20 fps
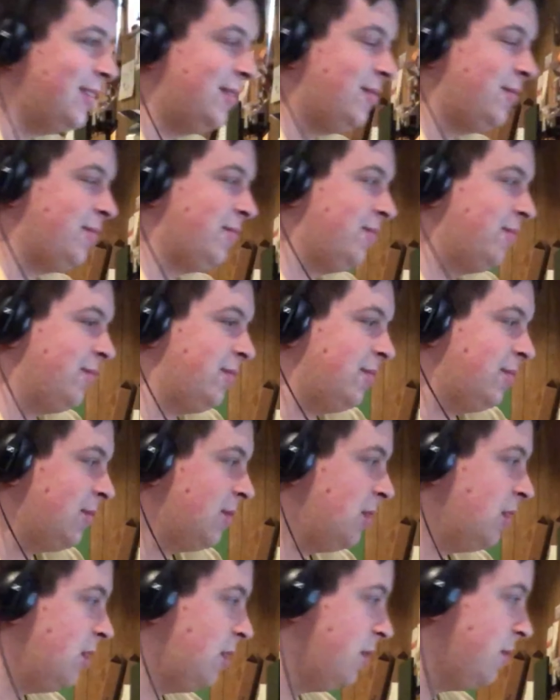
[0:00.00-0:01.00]

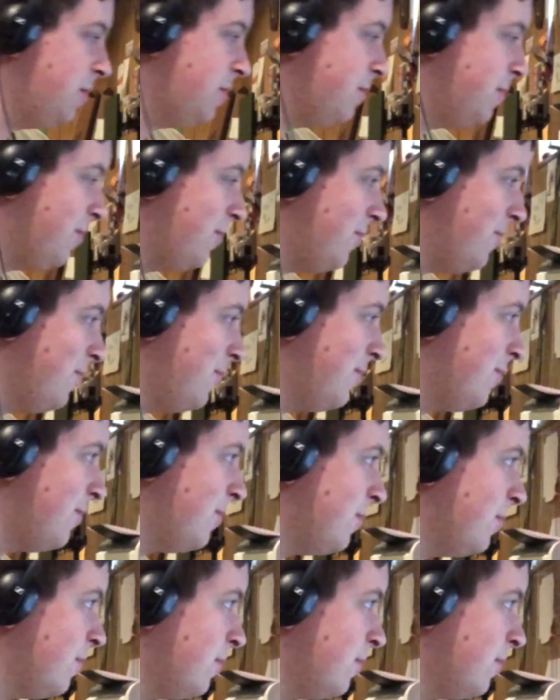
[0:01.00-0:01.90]
No one is speaking in this clip.